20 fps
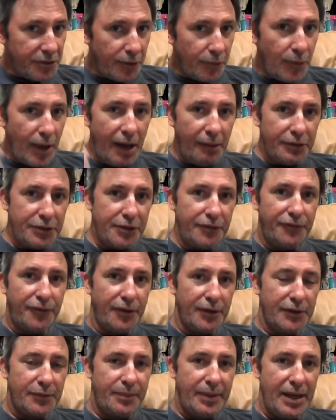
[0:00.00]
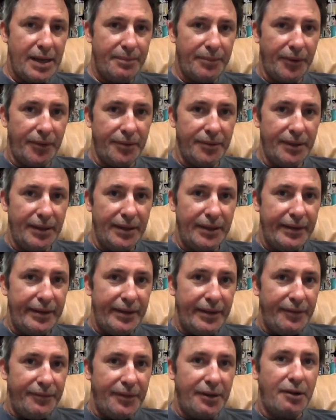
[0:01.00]
So why would you force people
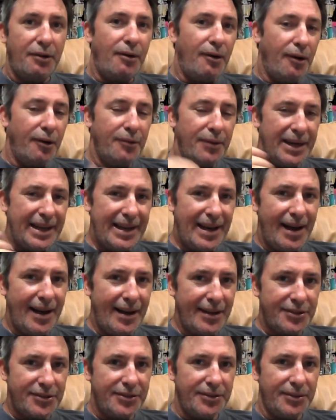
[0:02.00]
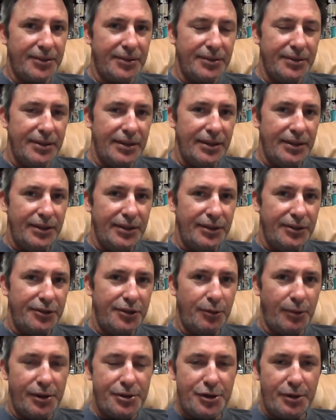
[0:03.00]
that are already hostile
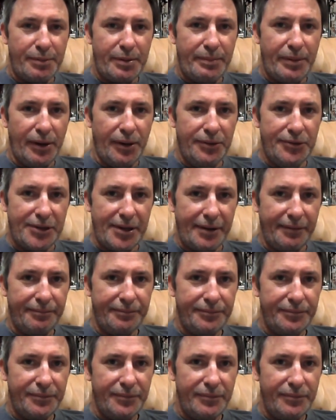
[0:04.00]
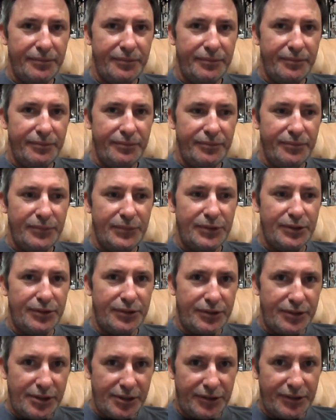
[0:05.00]
to what you're proposing
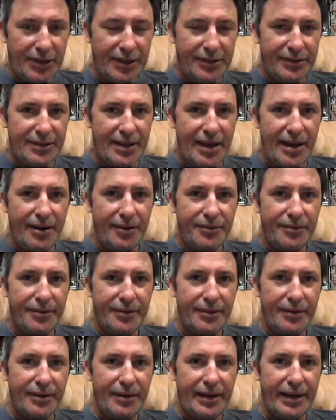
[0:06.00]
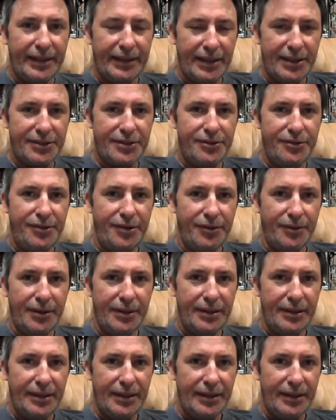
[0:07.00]
to sit down and listen to
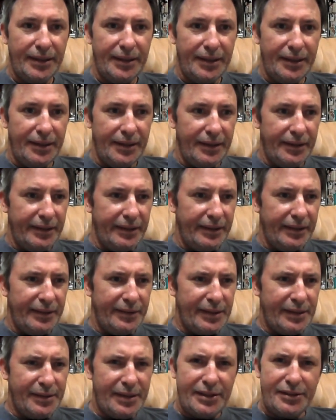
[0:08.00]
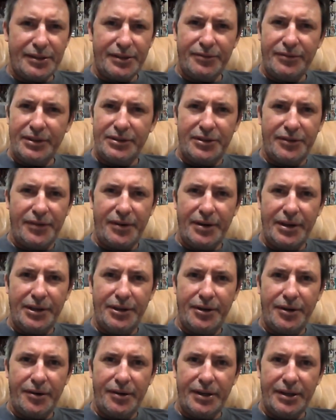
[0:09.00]
it? It's a very
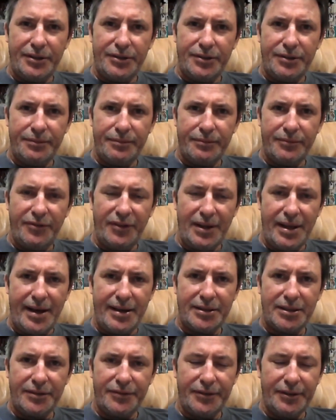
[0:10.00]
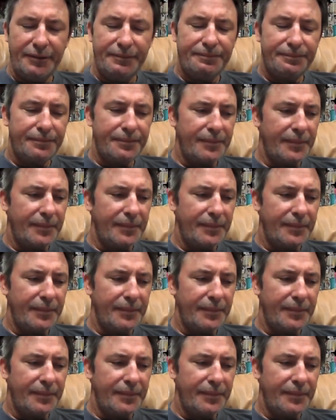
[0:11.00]
curious philosophy.